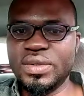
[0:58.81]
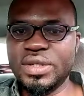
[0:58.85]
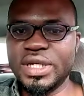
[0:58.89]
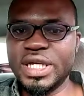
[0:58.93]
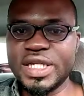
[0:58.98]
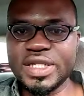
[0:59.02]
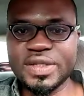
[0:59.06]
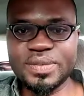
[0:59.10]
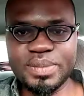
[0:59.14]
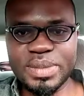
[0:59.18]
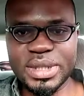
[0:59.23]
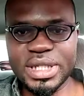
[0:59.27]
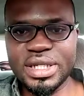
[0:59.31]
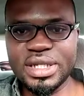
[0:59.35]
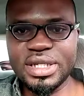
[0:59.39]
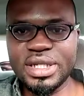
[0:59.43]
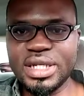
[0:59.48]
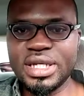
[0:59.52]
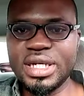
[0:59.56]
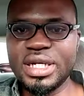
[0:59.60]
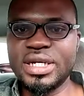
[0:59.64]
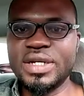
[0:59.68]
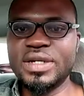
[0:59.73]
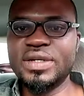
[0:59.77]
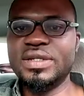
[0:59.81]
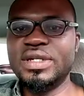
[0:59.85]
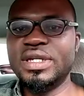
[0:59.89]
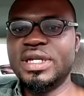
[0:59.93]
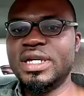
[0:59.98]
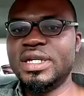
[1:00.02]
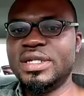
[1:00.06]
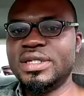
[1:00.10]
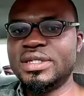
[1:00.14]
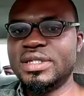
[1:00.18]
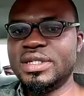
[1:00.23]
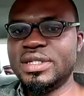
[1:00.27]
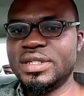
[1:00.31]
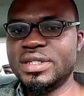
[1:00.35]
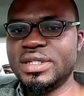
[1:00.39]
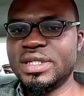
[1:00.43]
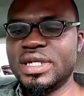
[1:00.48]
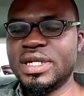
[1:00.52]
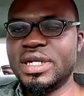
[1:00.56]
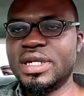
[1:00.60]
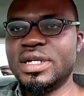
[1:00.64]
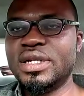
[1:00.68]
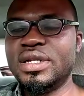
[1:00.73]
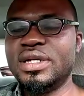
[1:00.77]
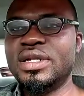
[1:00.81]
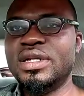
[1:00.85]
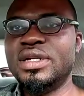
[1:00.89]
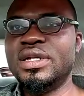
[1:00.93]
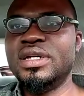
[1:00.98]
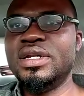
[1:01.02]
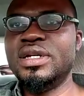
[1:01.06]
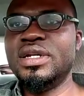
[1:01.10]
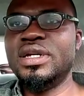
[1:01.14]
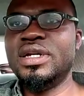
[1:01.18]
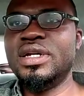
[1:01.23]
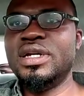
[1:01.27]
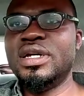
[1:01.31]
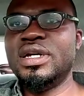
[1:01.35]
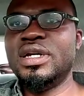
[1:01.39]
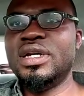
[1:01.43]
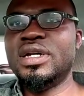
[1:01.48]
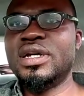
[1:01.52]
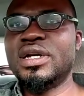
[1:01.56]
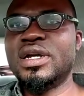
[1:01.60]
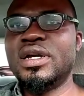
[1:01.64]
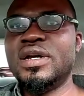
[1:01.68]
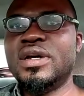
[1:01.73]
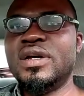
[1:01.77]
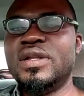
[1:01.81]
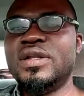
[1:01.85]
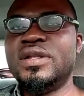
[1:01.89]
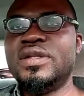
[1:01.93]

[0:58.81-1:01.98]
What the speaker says: explain how the answers are got.